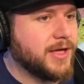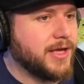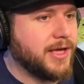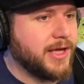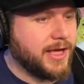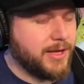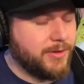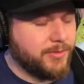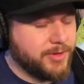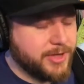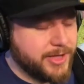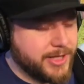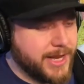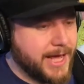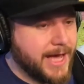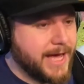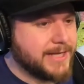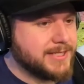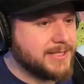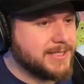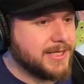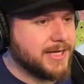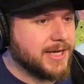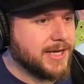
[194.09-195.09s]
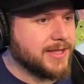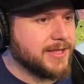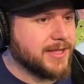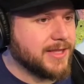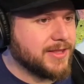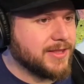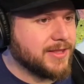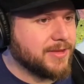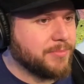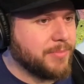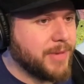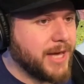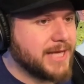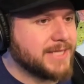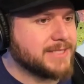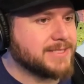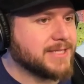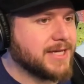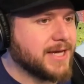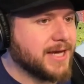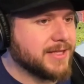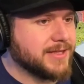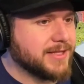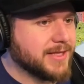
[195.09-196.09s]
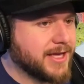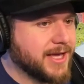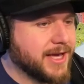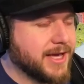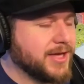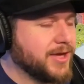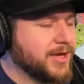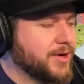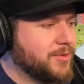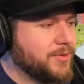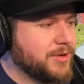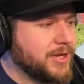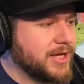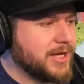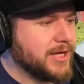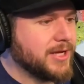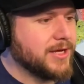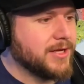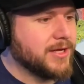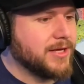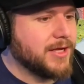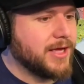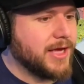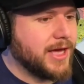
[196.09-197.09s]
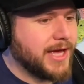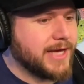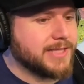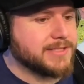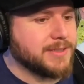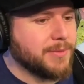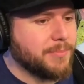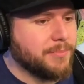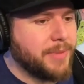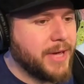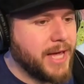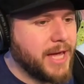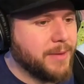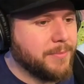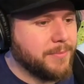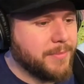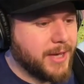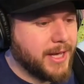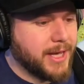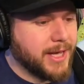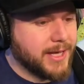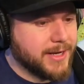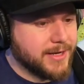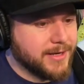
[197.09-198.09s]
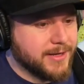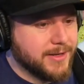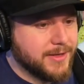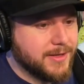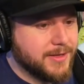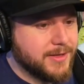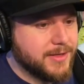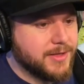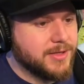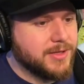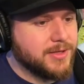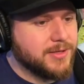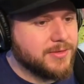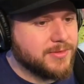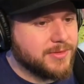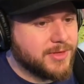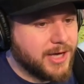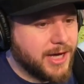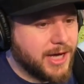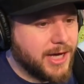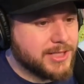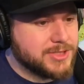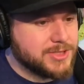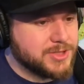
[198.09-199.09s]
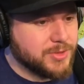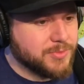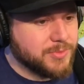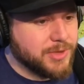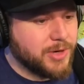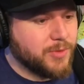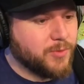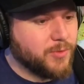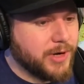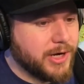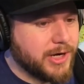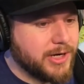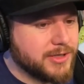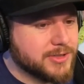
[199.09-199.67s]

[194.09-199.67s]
a net, and then the mascot, the coyote, has a Batman costume that it wears.